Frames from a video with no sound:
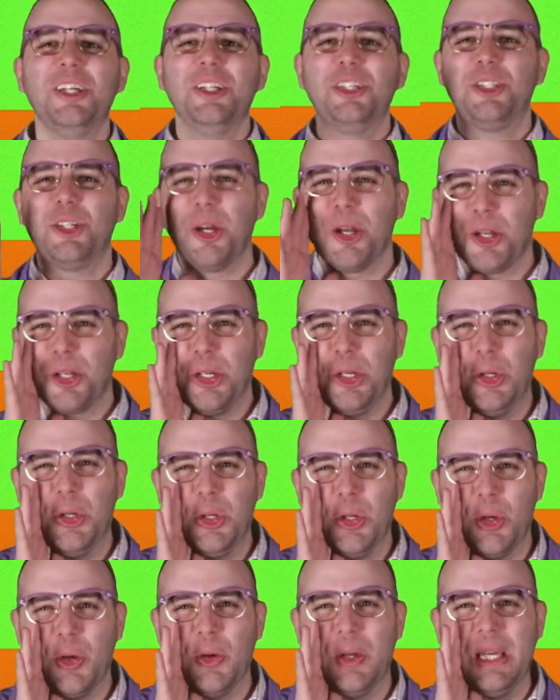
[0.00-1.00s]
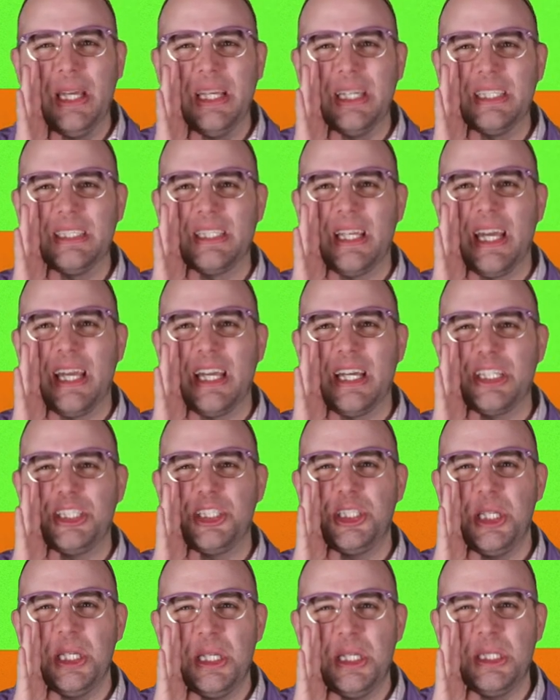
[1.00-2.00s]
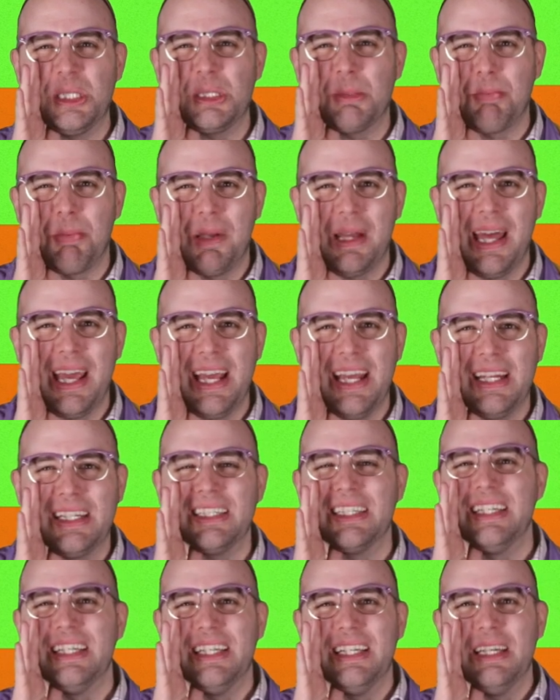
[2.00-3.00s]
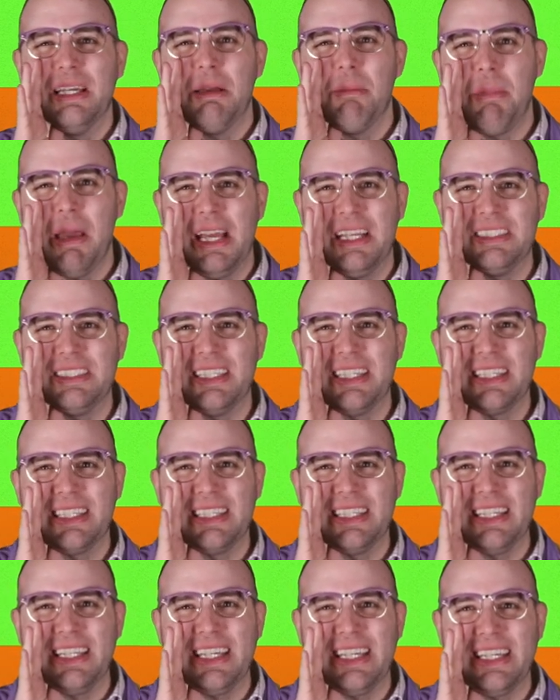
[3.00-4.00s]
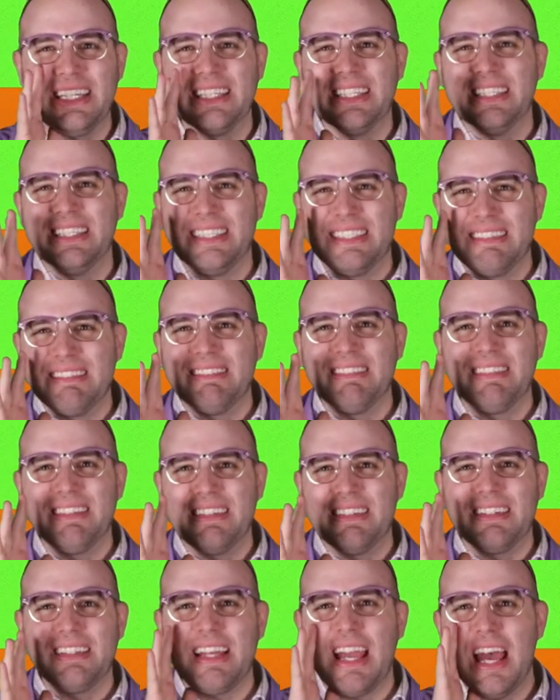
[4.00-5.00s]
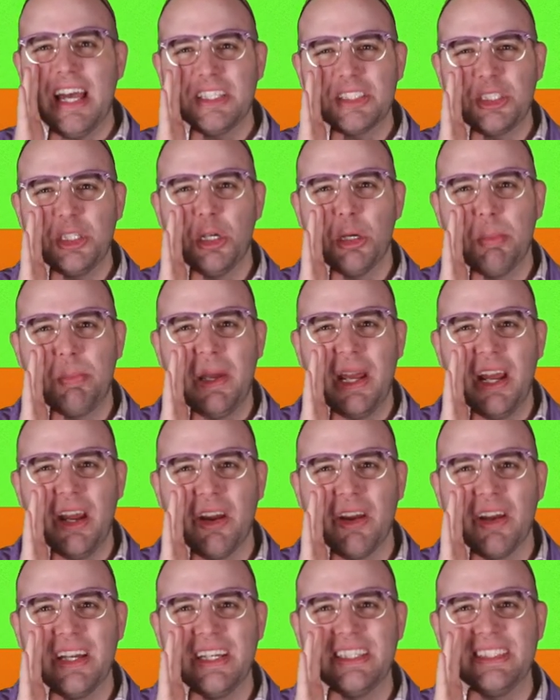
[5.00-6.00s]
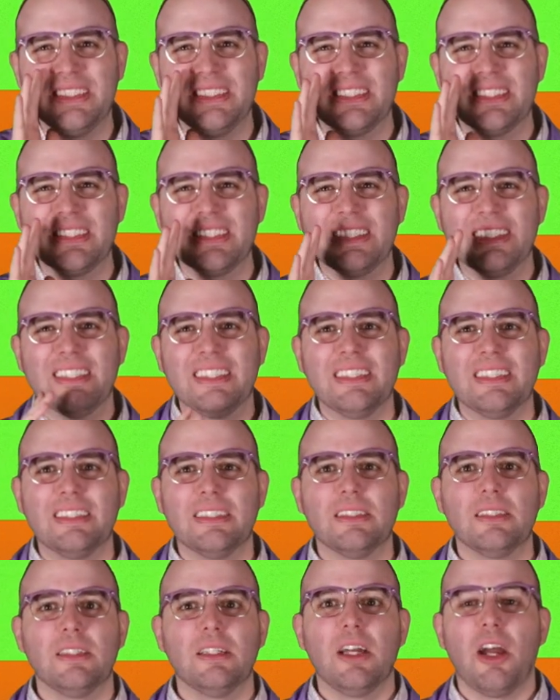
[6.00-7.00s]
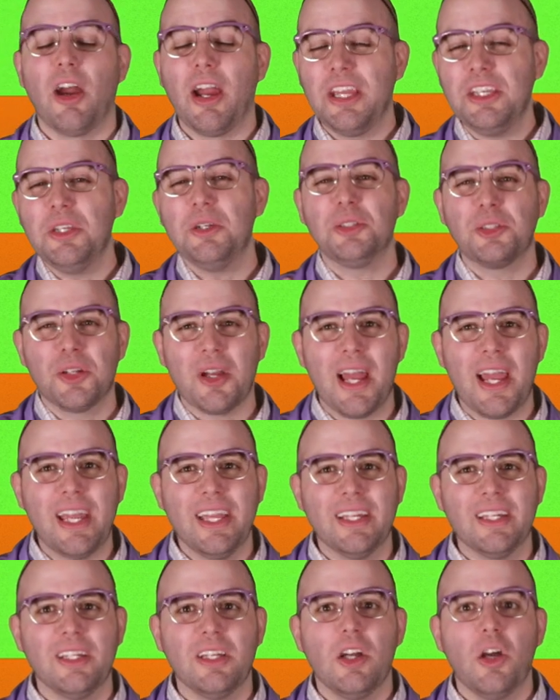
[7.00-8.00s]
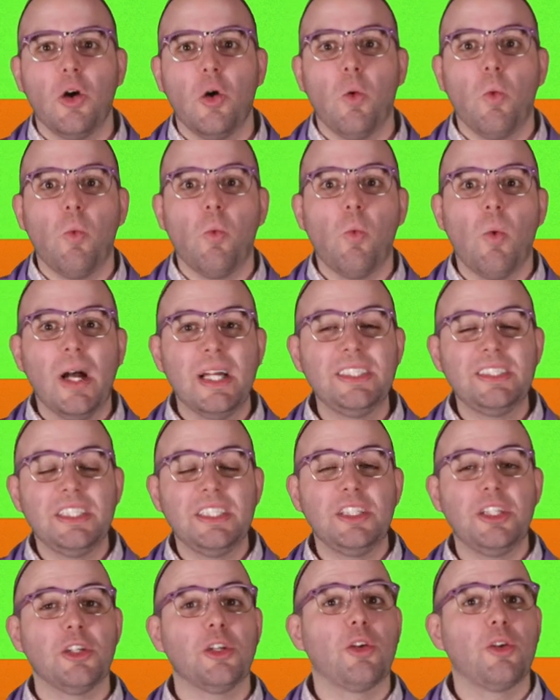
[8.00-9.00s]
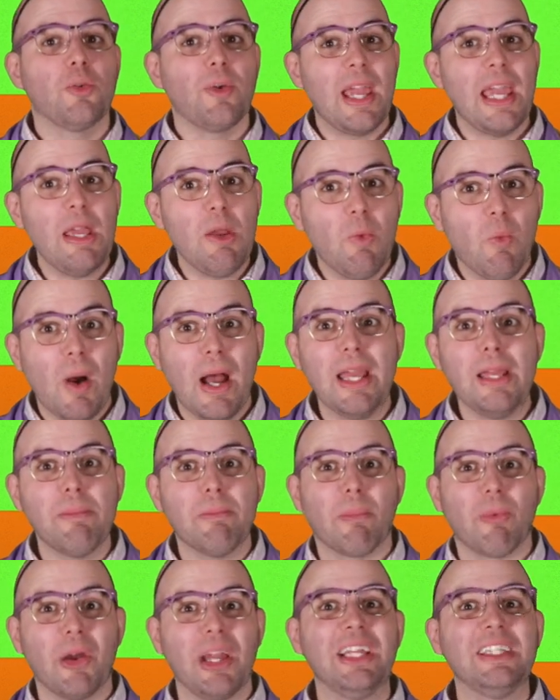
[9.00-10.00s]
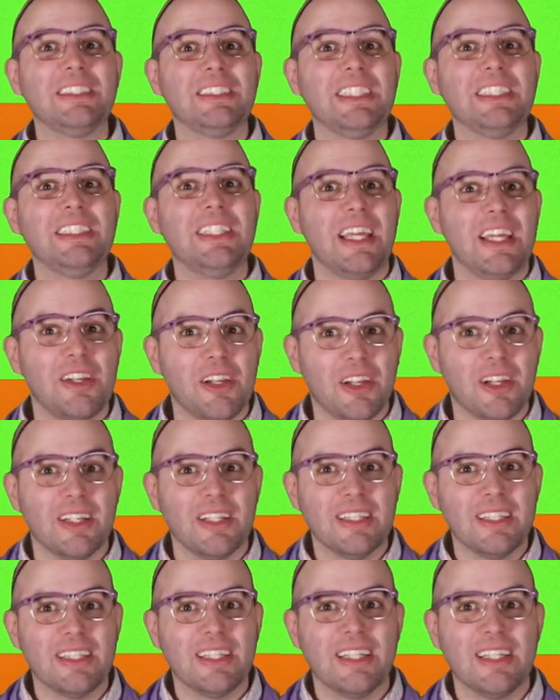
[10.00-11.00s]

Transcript: Charcuterie is like a cheese plate. Basically, ask your parents. All right, you try. What did the great white bring to dinner?